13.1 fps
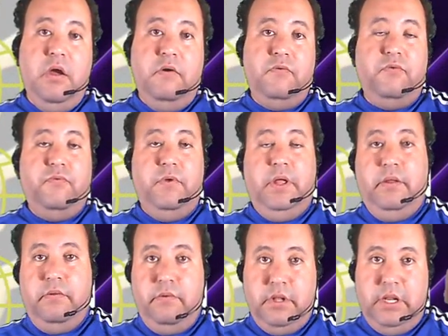for free
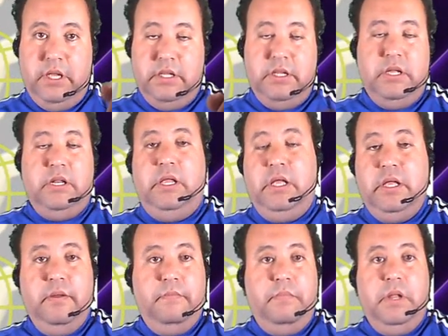if you click the
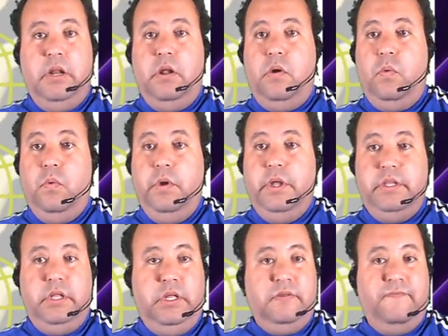link below
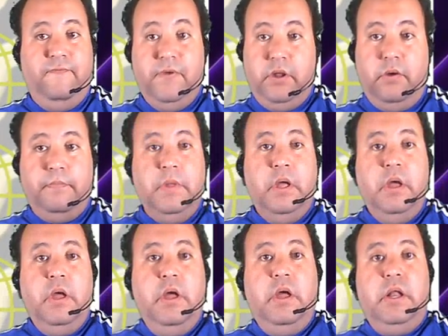this video.
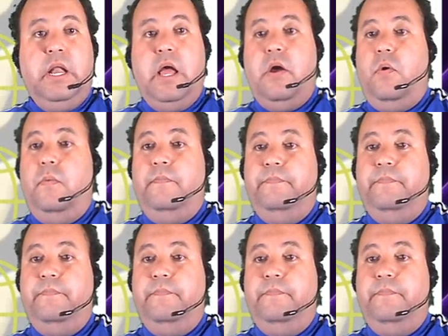Now,